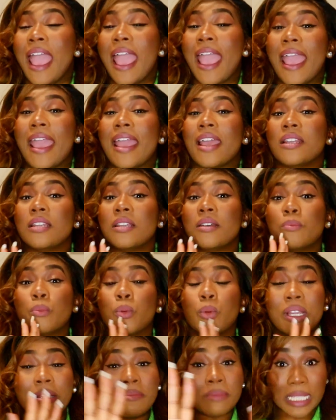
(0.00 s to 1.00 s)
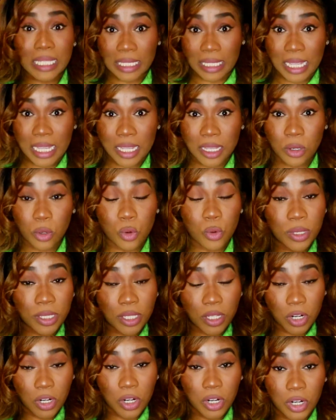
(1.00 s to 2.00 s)
And Brimsley, who
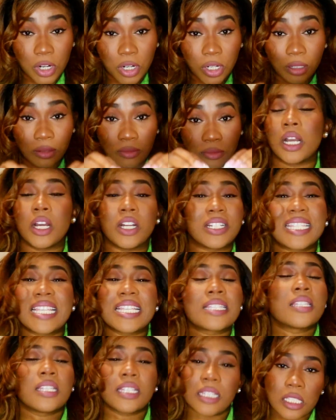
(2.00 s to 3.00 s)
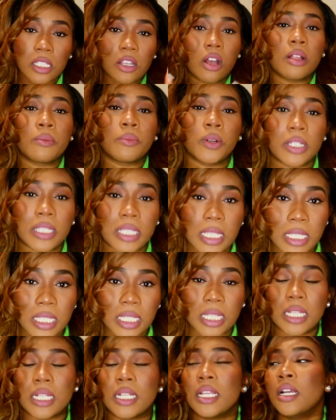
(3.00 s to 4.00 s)
is her assistant, let's call him her
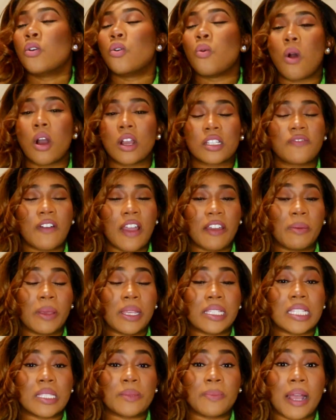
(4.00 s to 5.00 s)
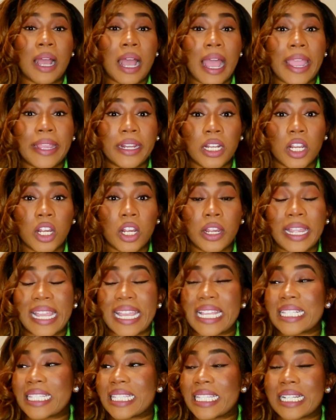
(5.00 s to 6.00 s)
assistant, who walks 5 paces behind her,
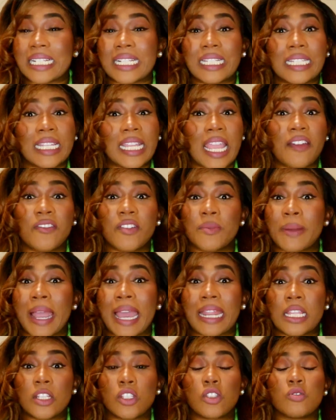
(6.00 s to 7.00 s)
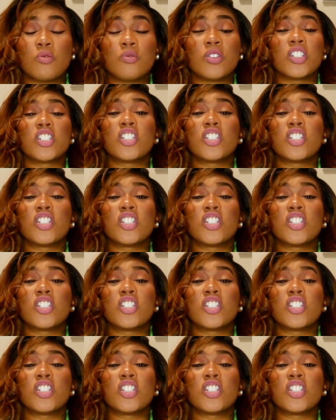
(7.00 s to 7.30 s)
is signaling everybody to